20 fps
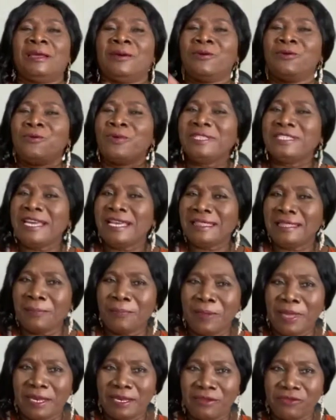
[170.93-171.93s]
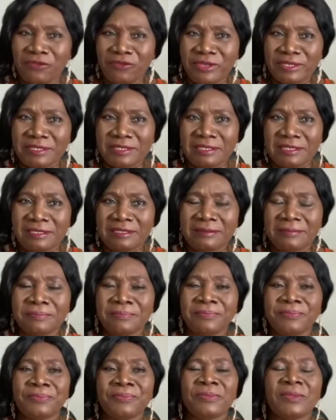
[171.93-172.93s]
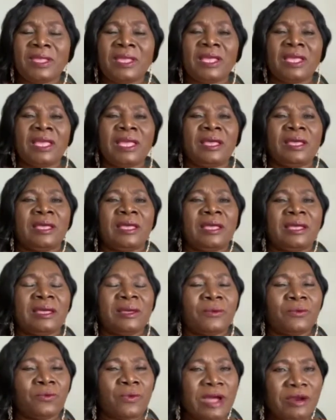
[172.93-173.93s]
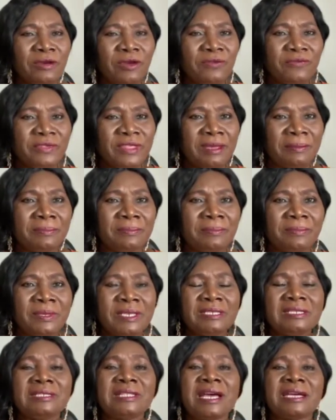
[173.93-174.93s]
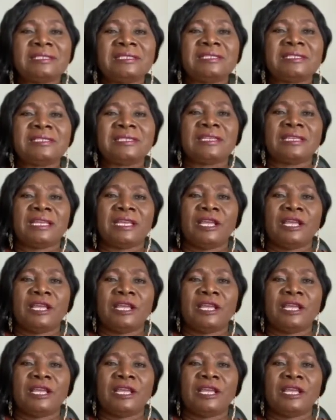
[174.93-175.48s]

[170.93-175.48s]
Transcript: What are the benefits? One of them is that